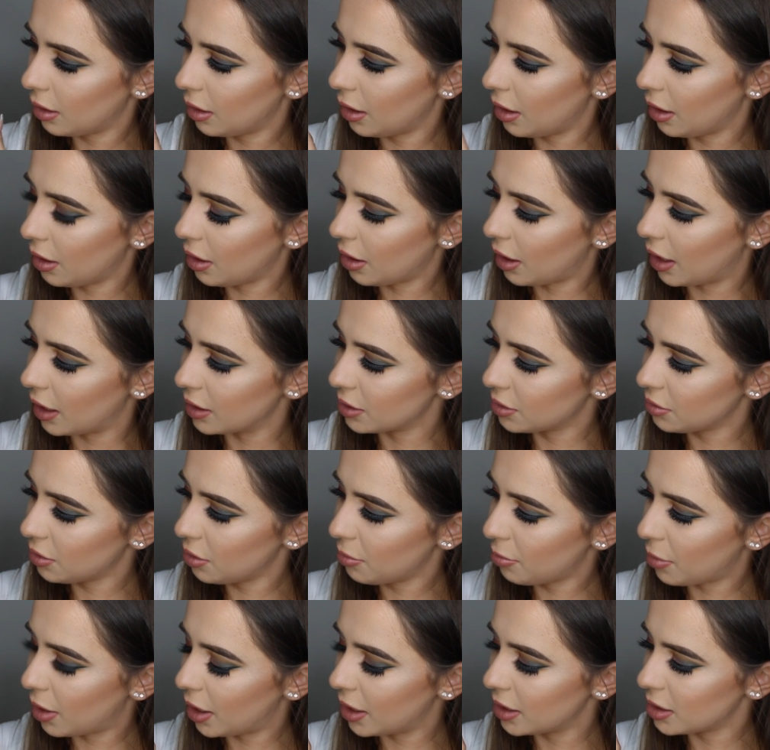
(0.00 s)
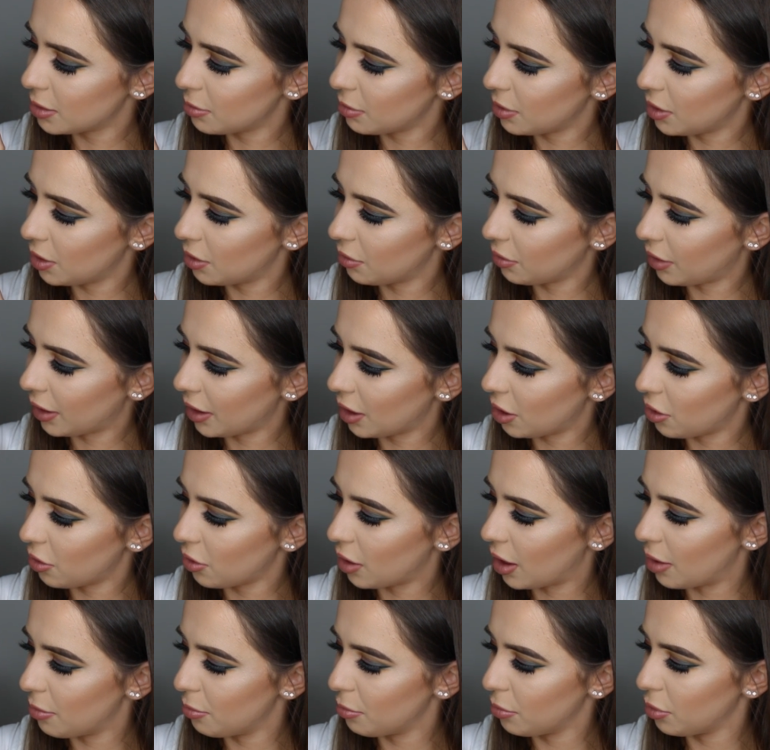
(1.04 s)
It kind of reminds me of like
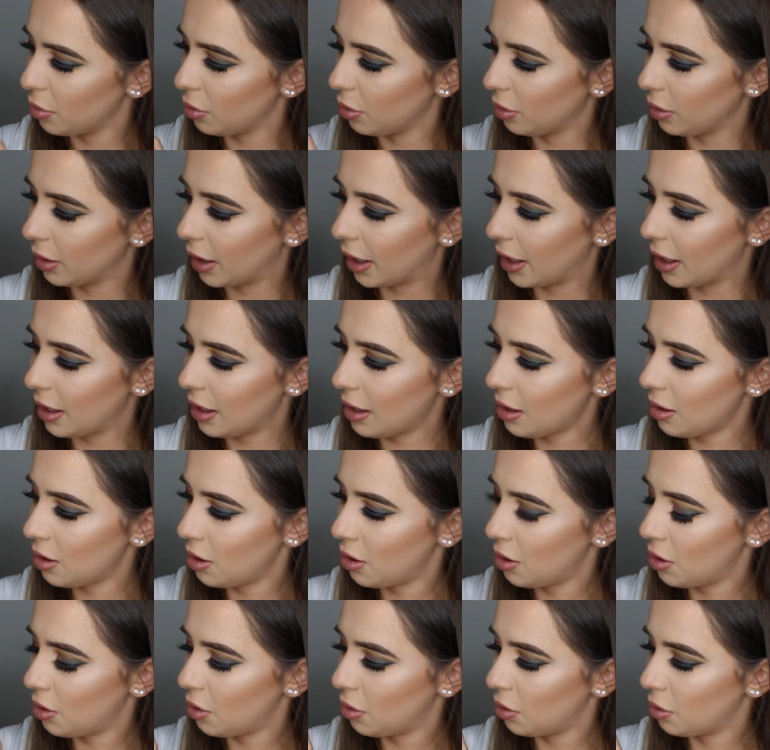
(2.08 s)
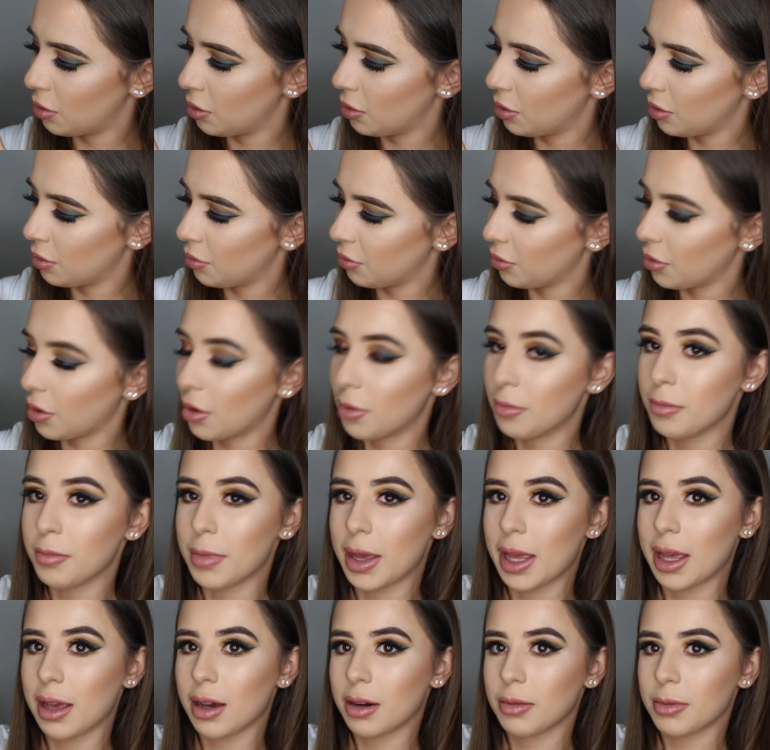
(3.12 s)
Creme Brulee from
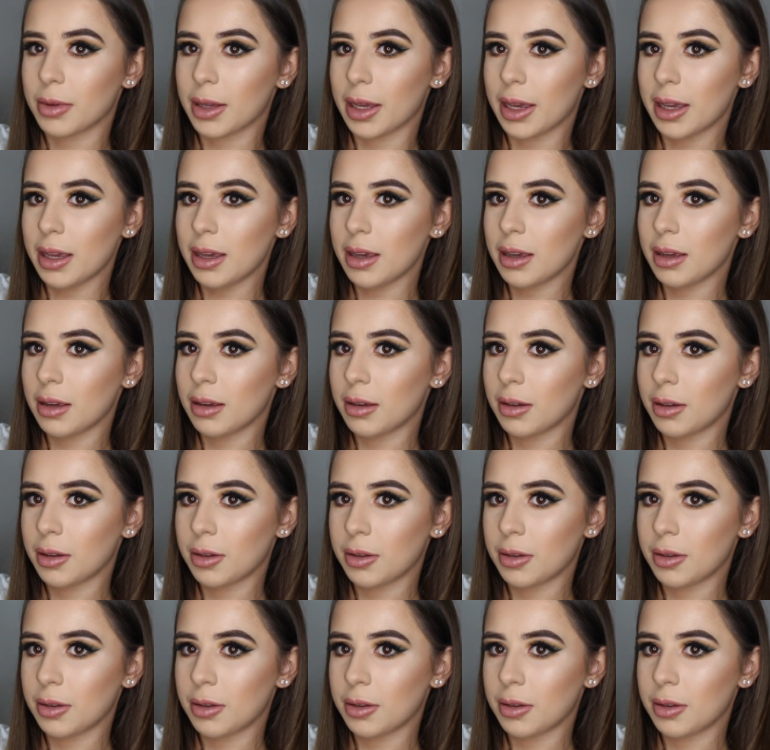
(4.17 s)
Makeup Geek.